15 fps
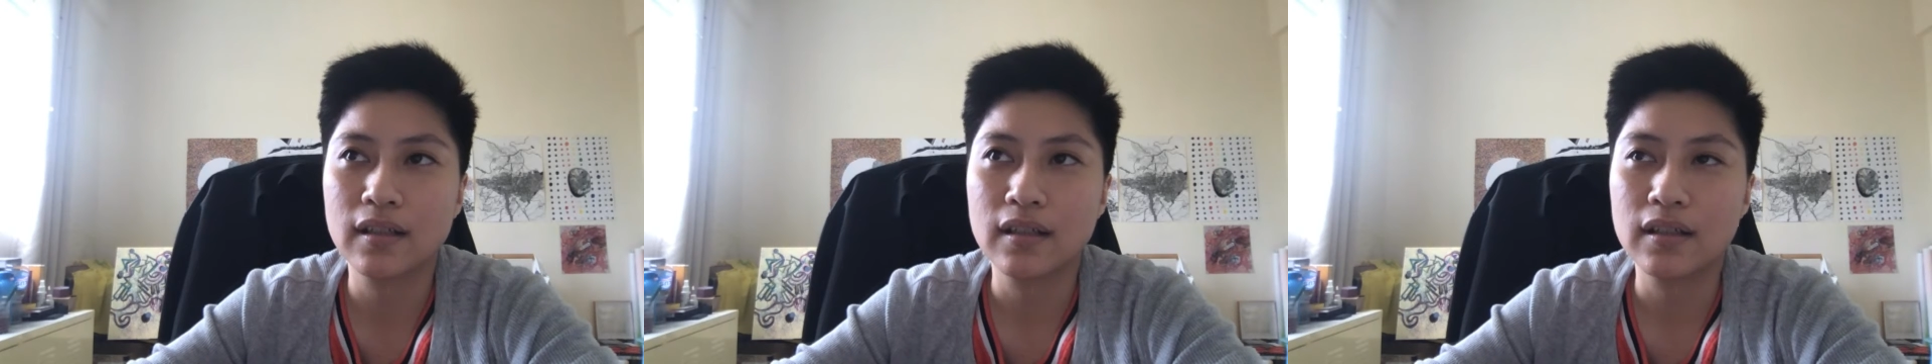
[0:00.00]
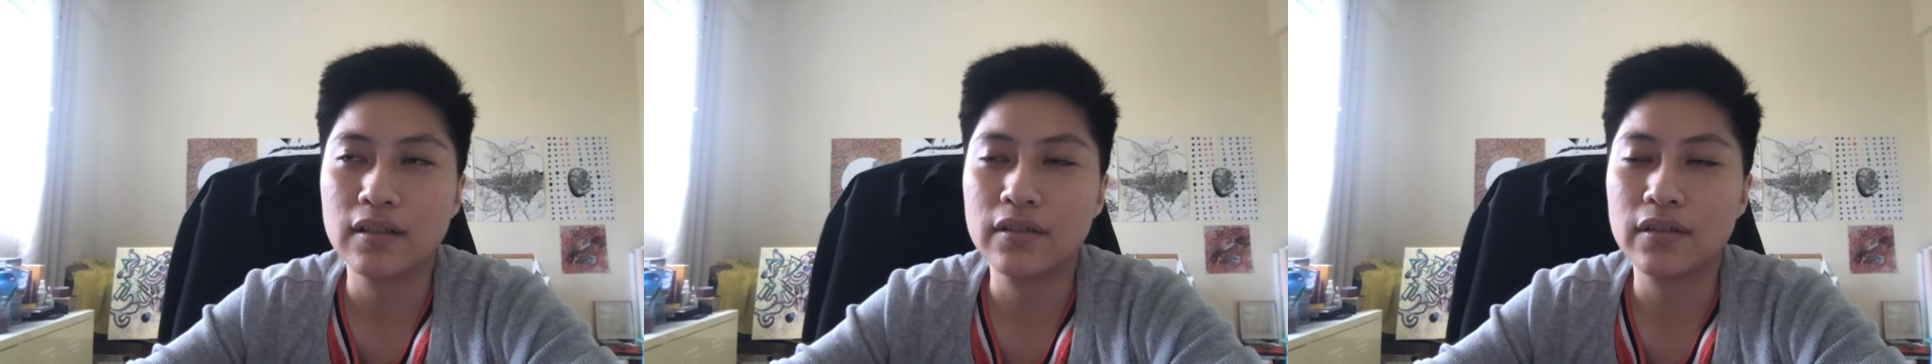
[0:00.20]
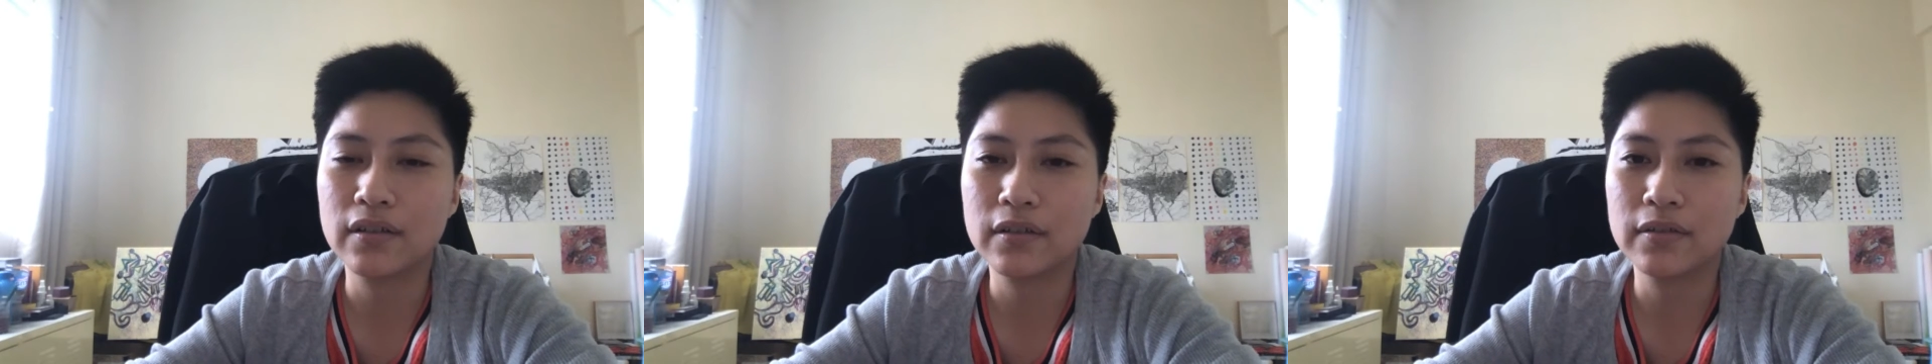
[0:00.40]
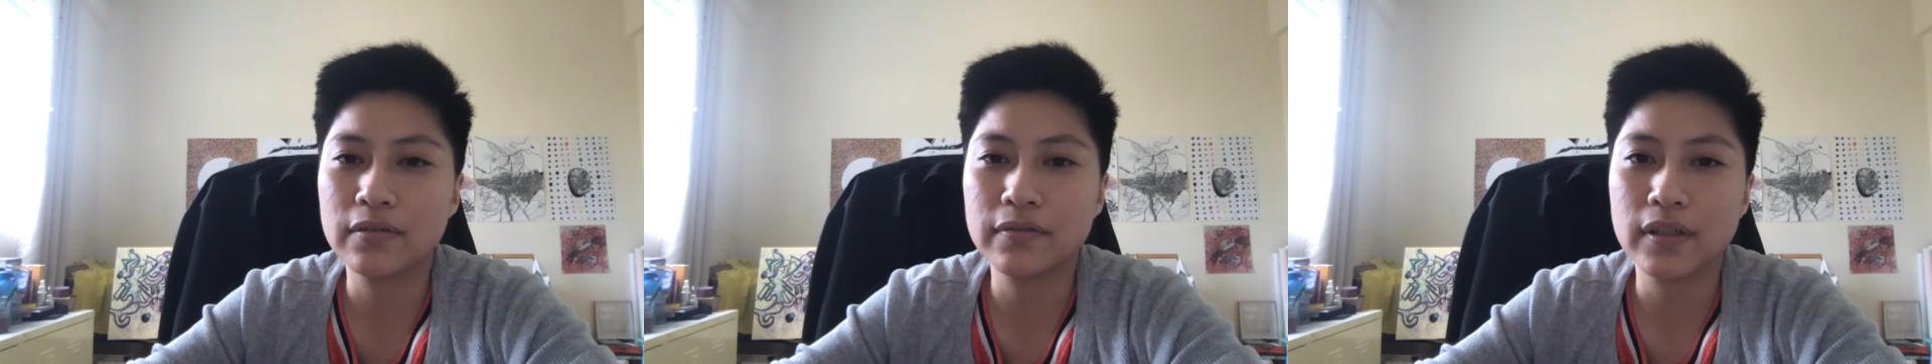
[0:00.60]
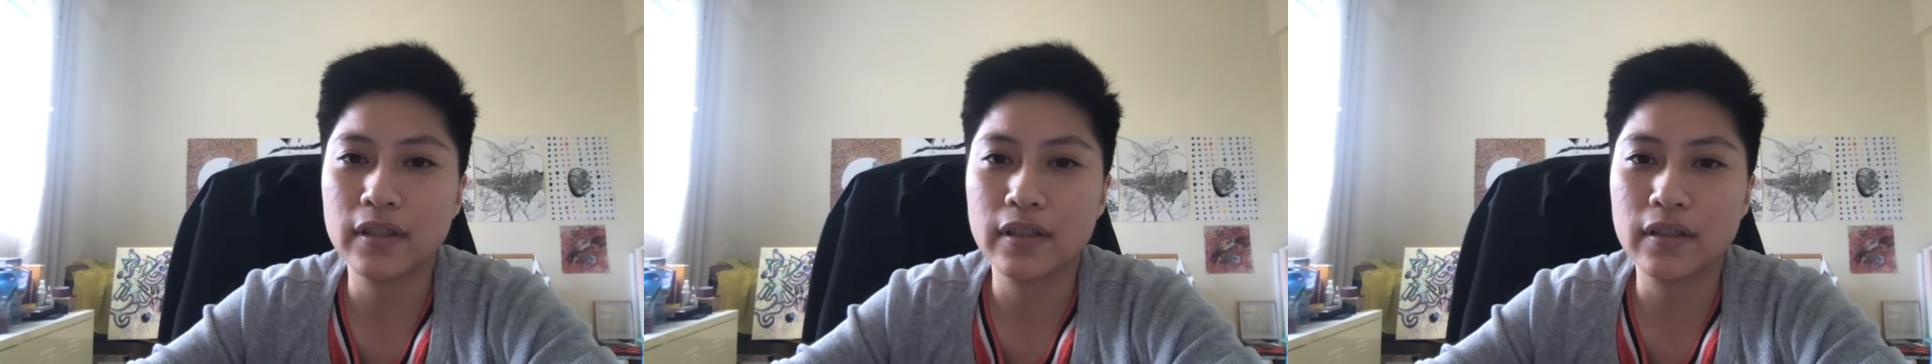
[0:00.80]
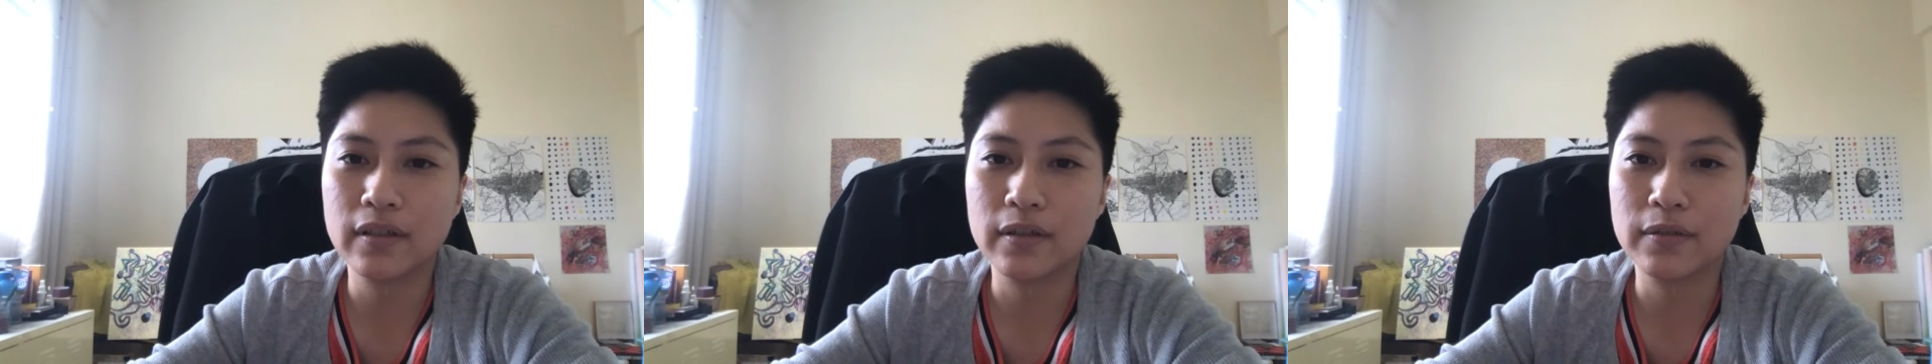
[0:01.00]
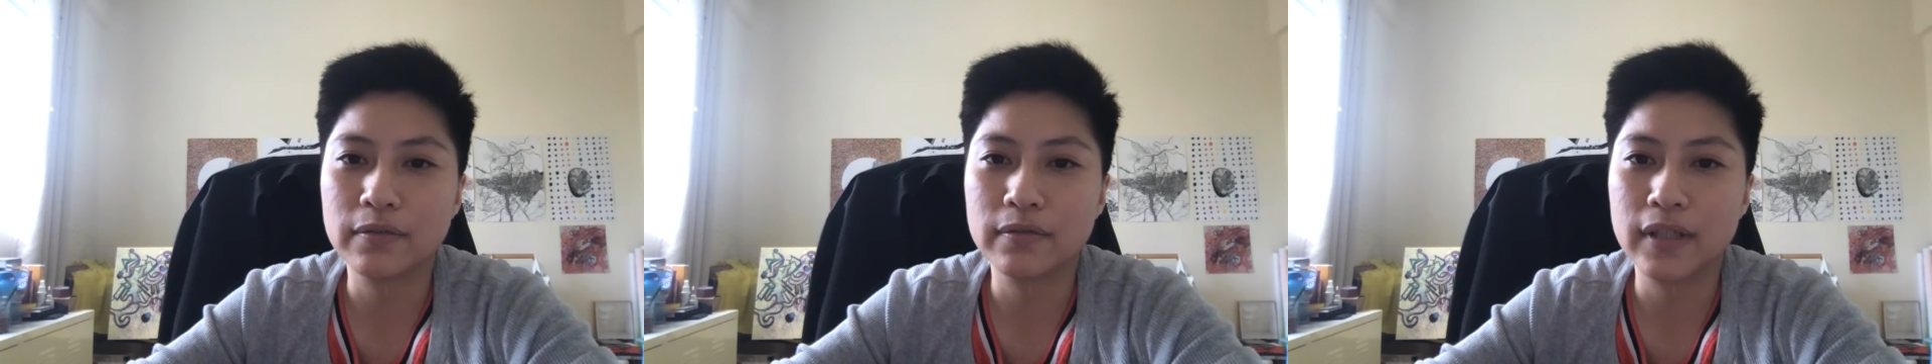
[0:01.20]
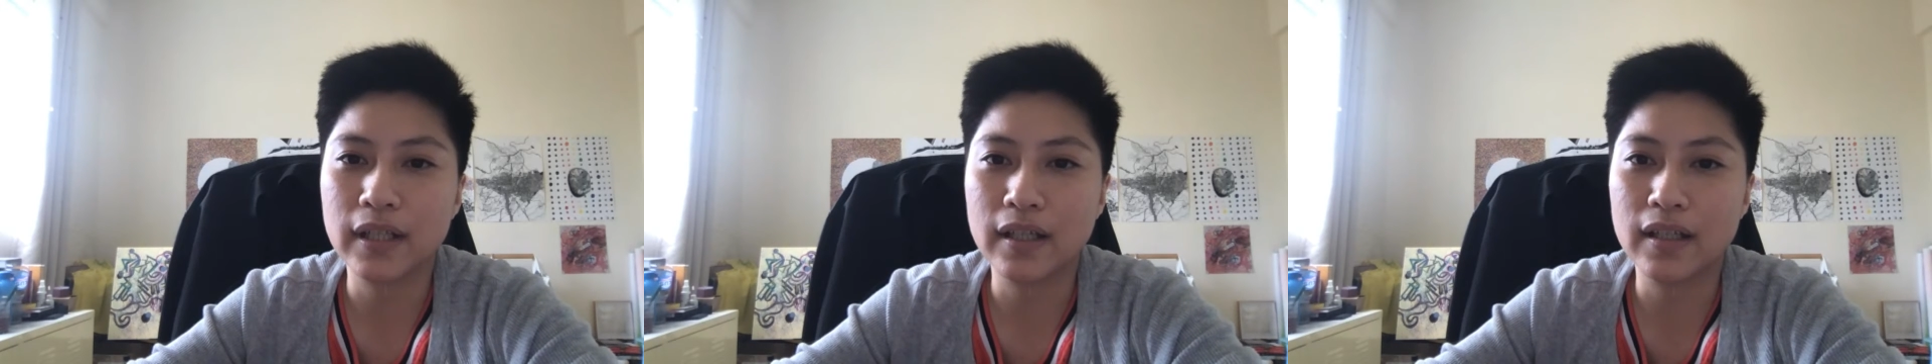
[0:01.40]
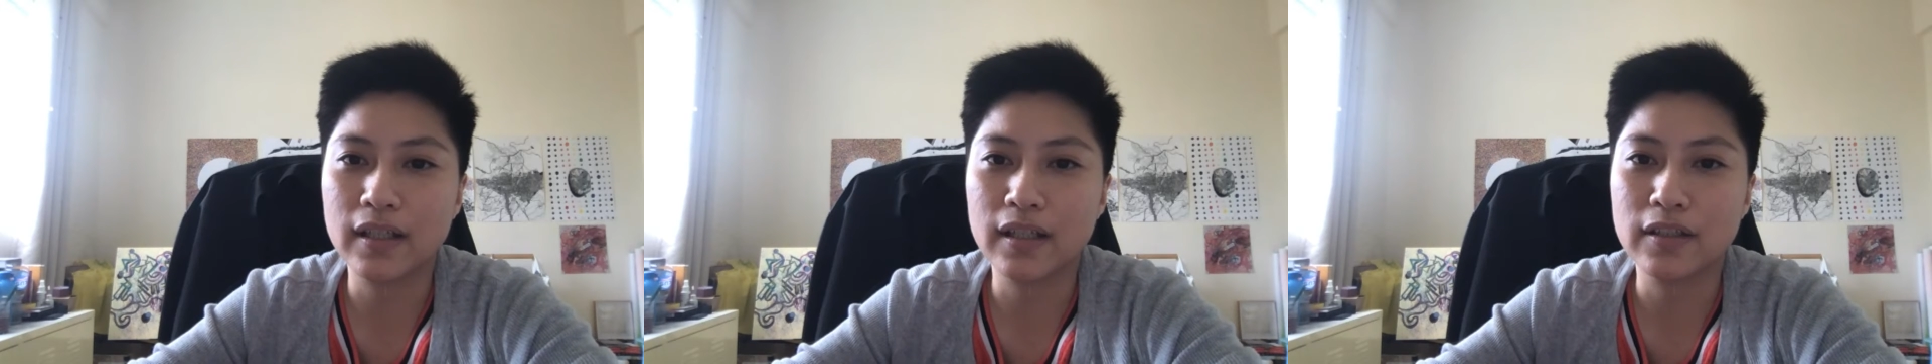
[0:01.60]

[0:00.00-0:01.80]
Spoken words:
internal fear of getting